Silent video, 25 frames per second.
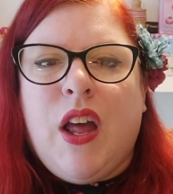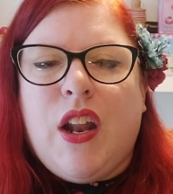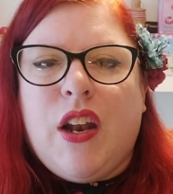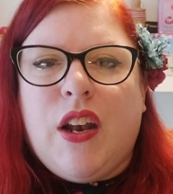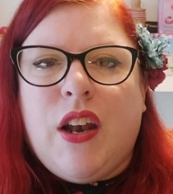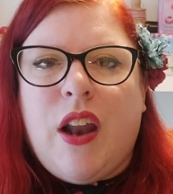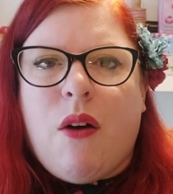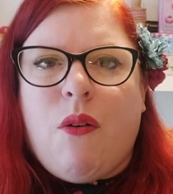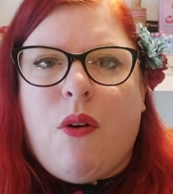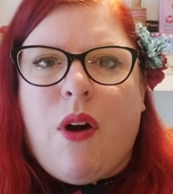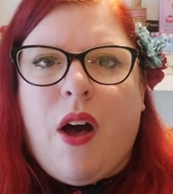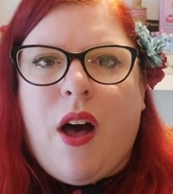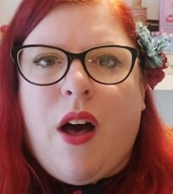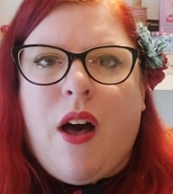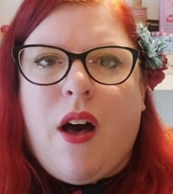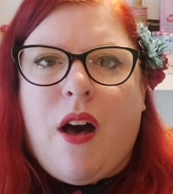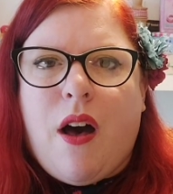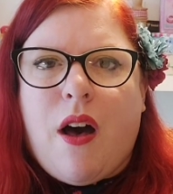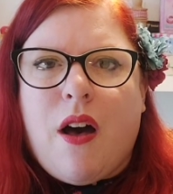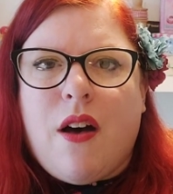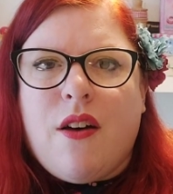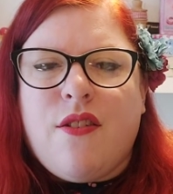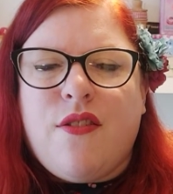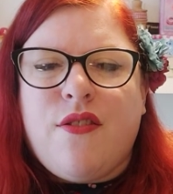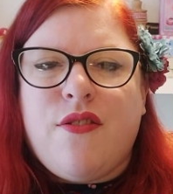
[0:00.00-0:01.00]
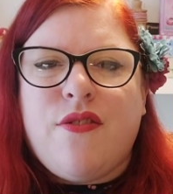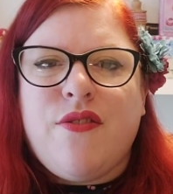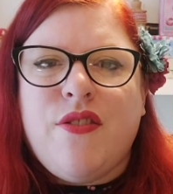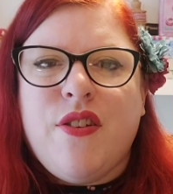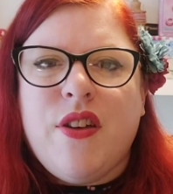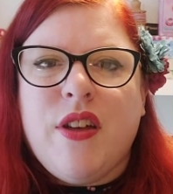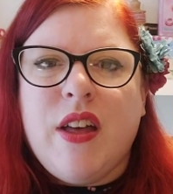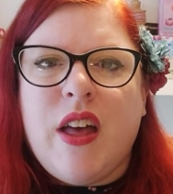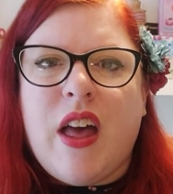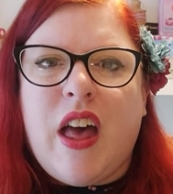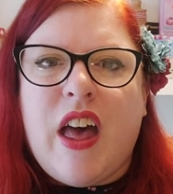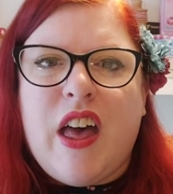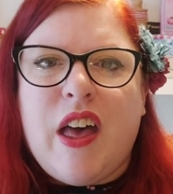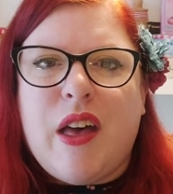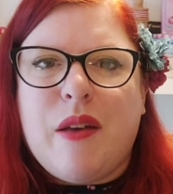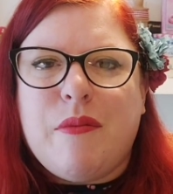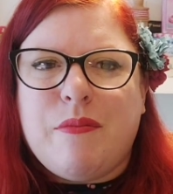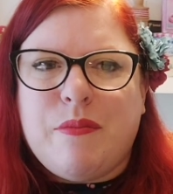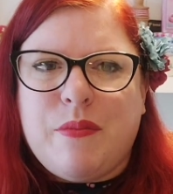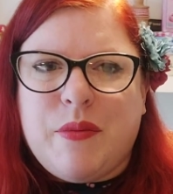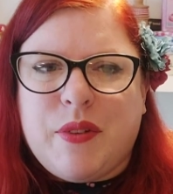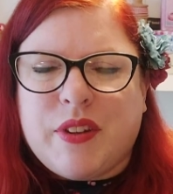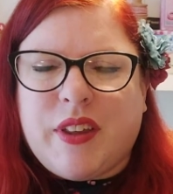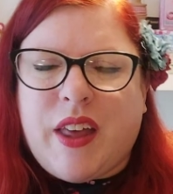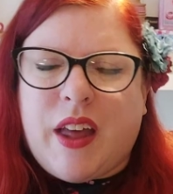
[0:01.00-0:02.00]
lower half,
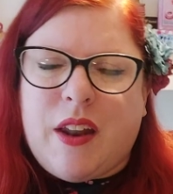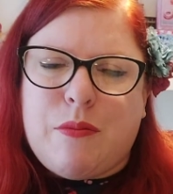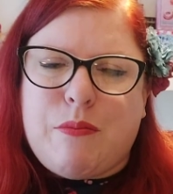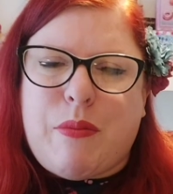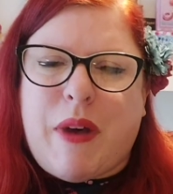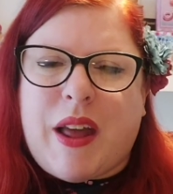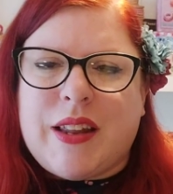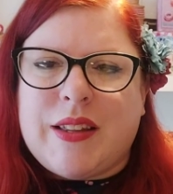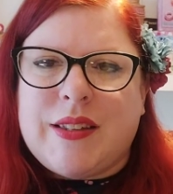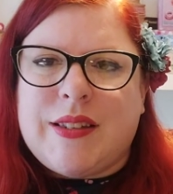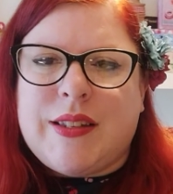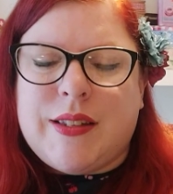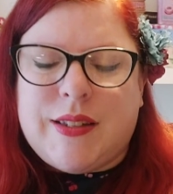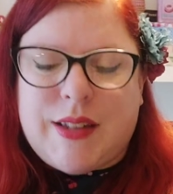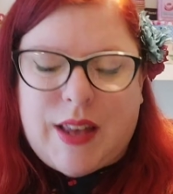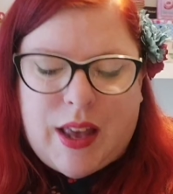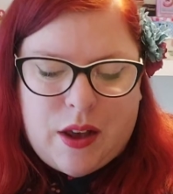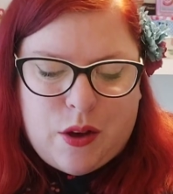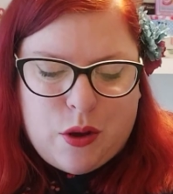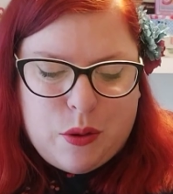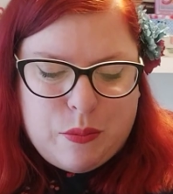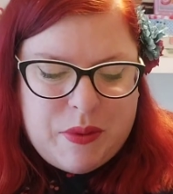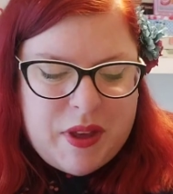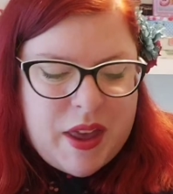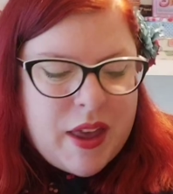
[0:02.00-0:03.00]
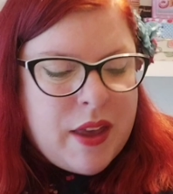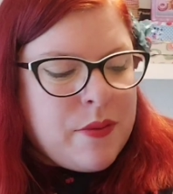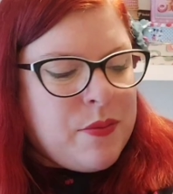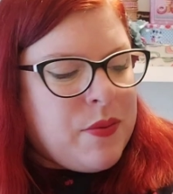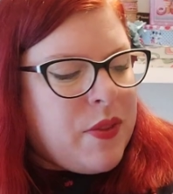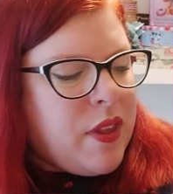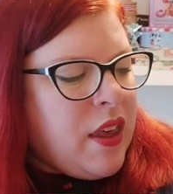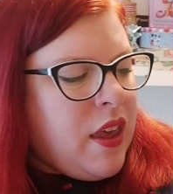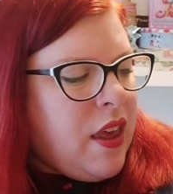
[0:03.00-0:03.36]
kind of balances it out a bit.